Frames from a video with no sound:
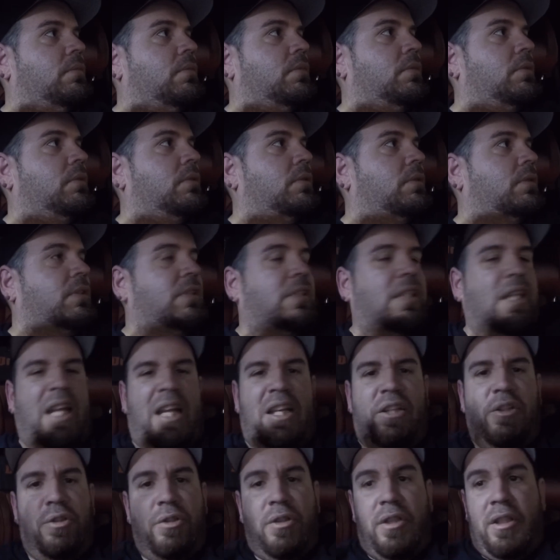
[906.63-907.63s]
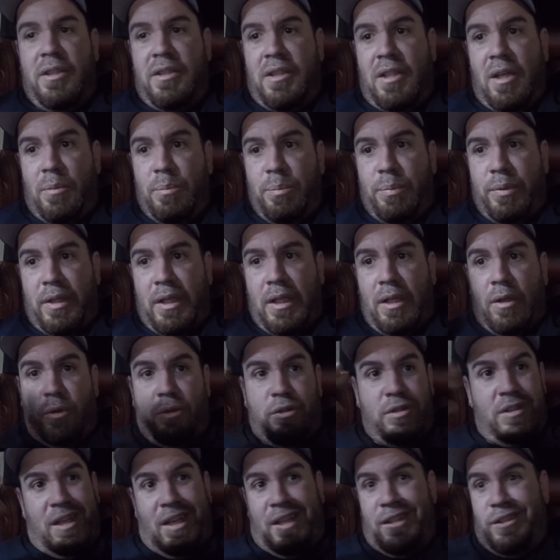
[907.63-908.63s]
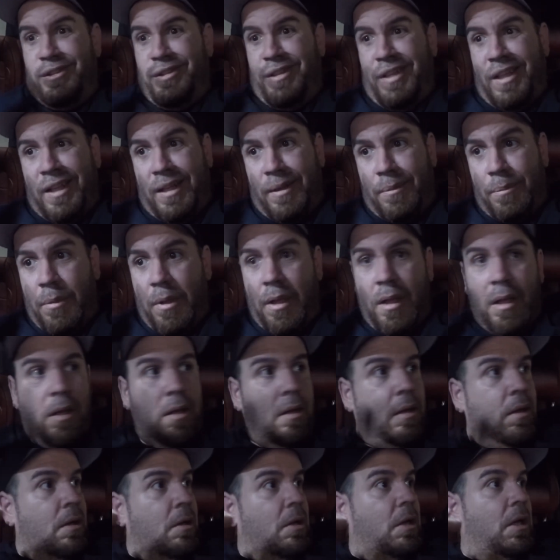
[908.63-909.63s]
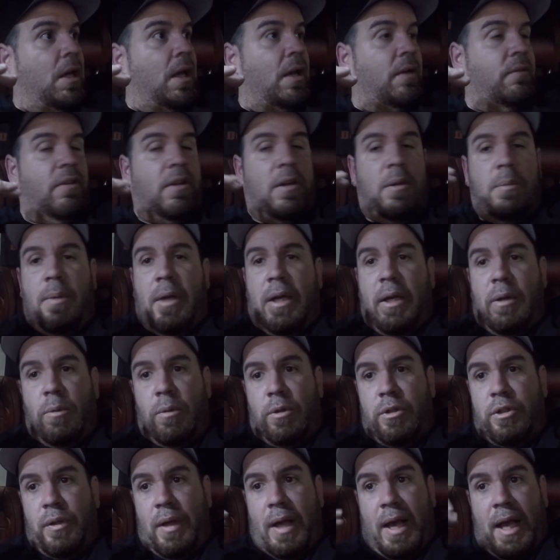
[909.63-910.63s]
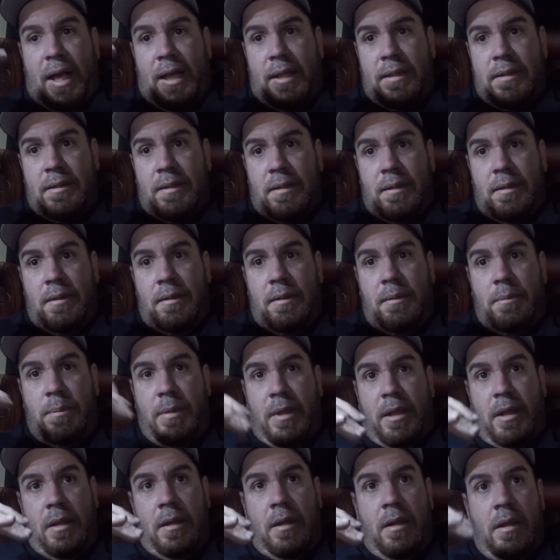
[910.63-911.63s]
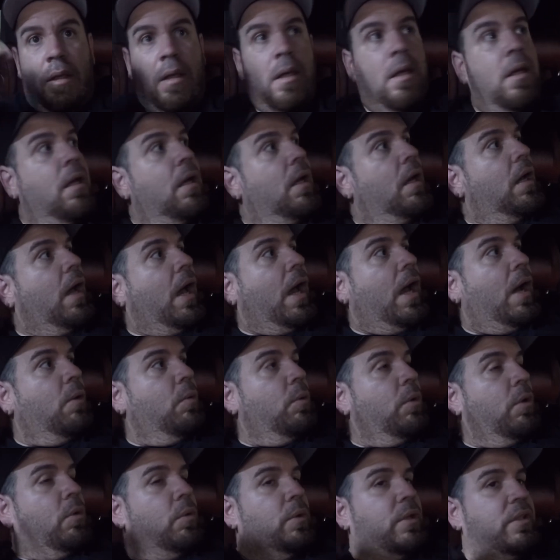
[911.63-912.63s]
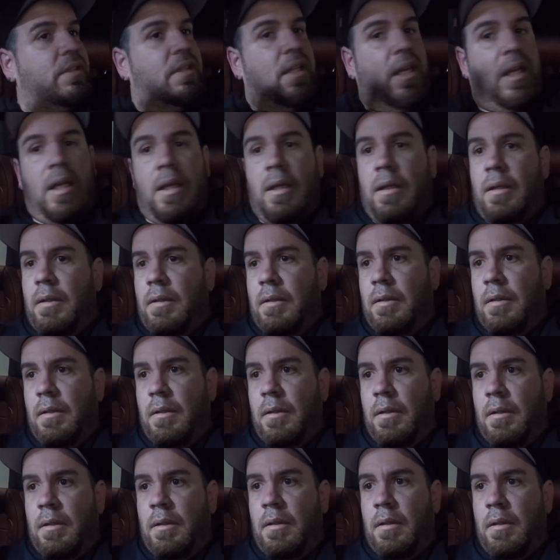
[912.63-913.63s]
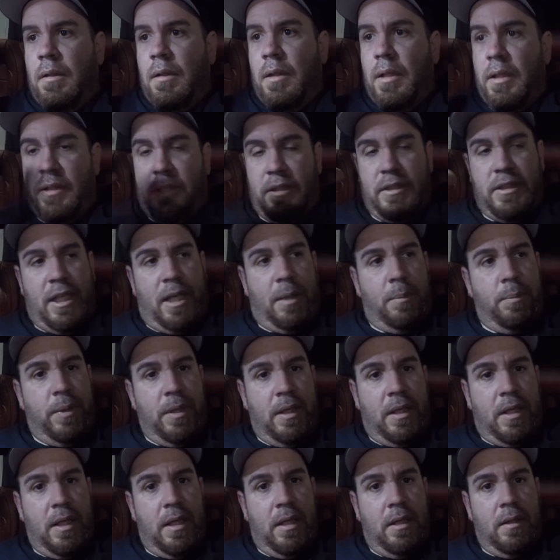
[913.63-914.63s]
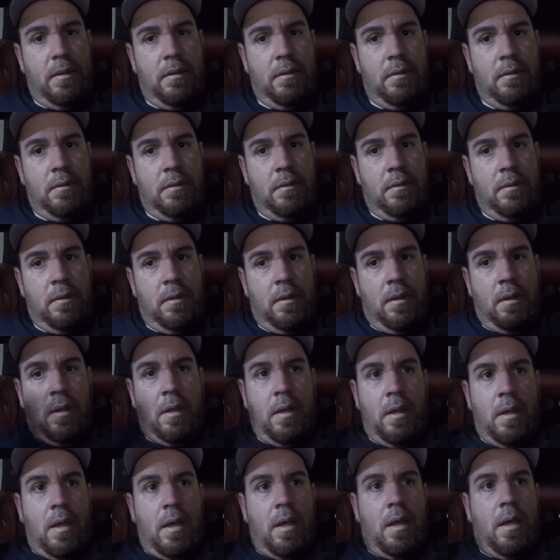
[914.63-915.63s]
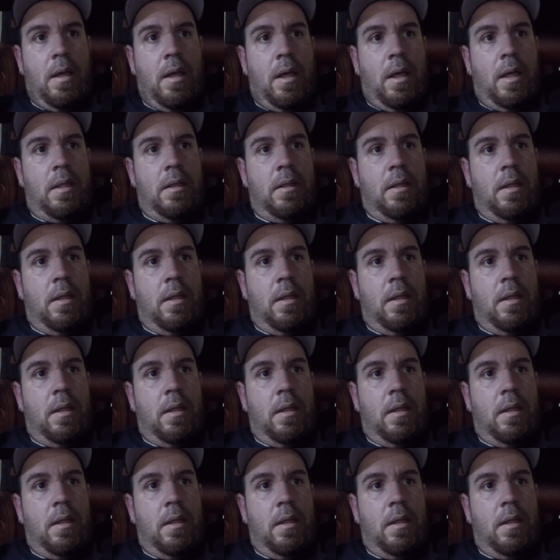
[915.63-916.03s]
slandered his company or slandered him. If anybody were to ask me, I would always say it's a JMP kit, and